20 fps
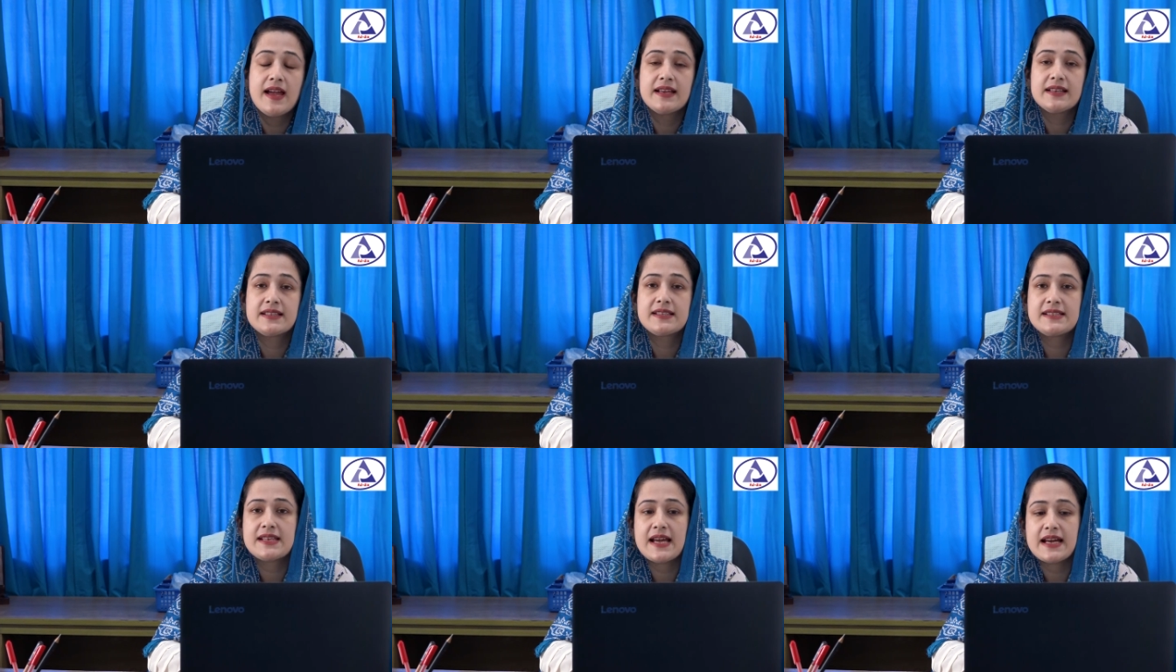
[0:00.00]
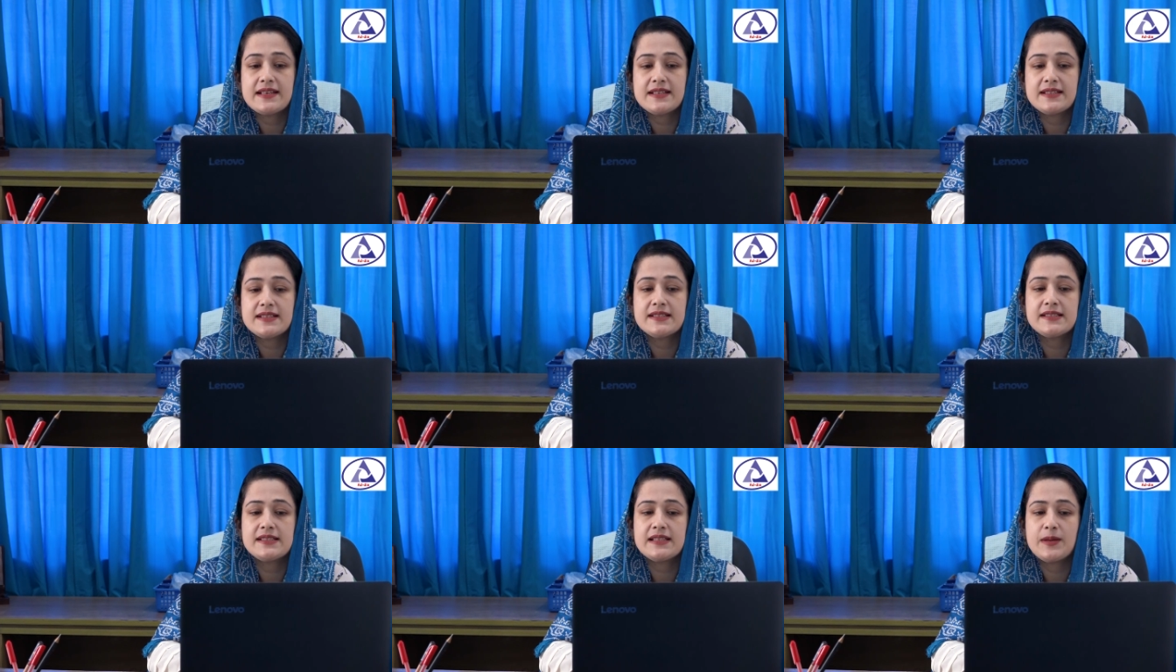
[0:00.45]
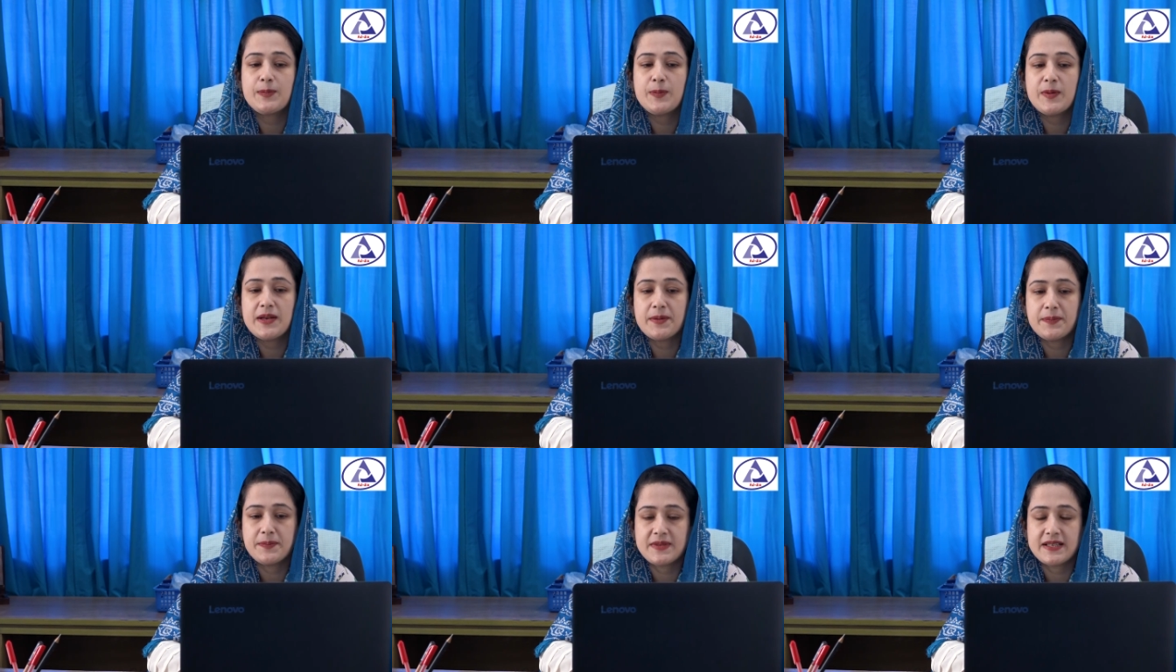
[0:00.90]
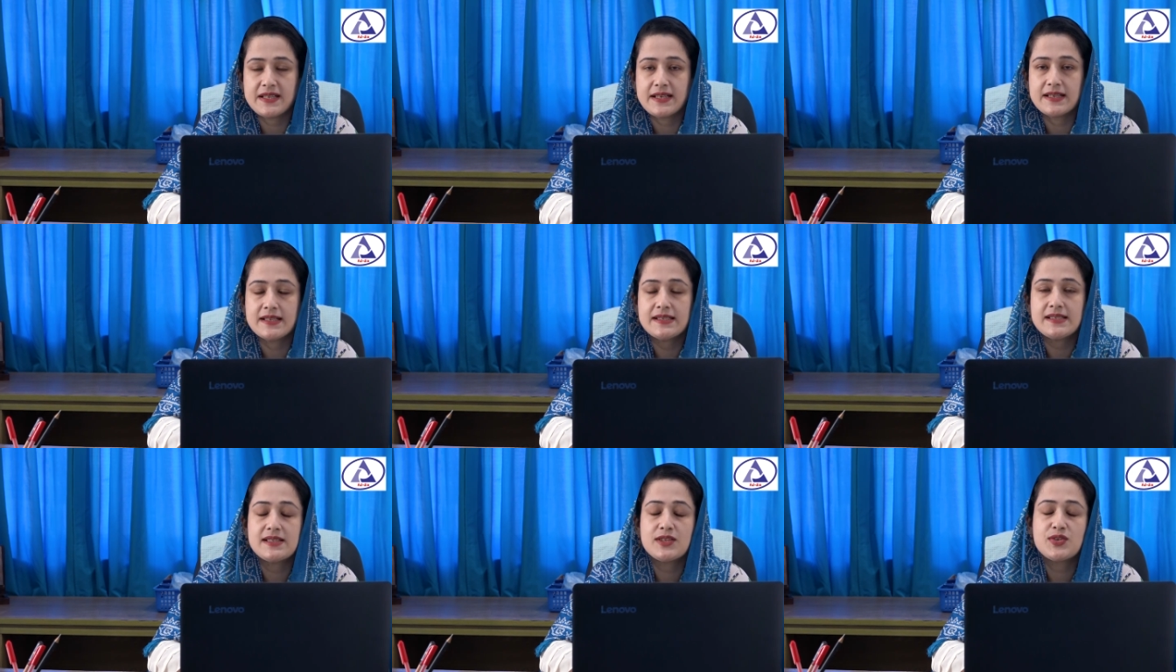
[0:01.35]
status
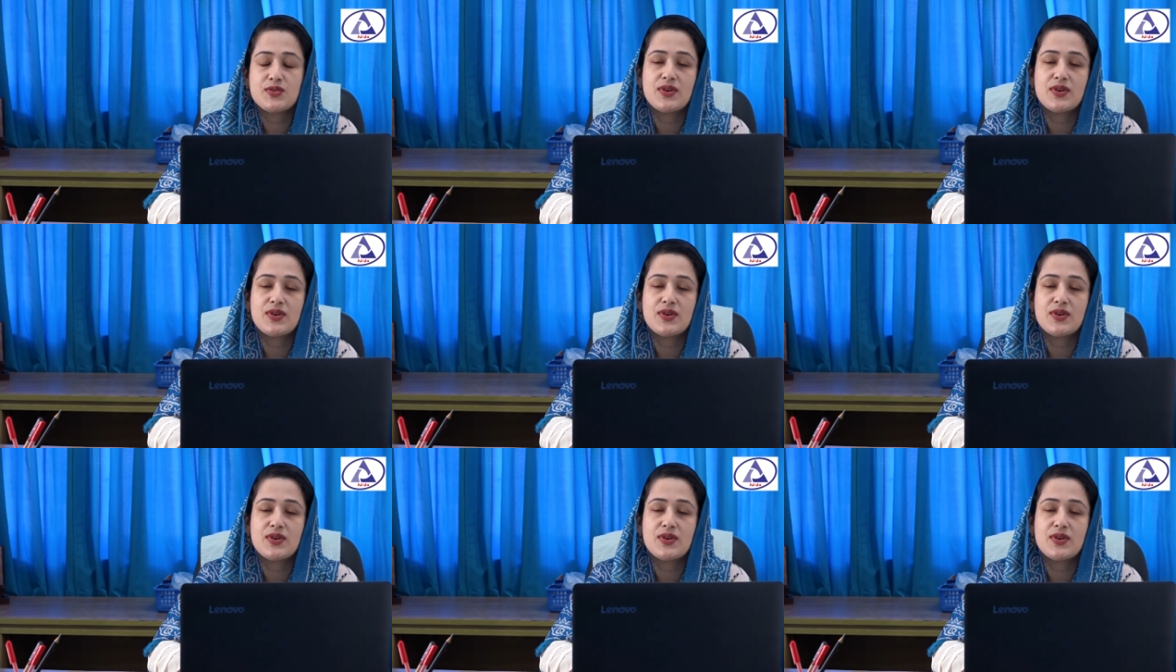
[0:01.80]
epilepticus,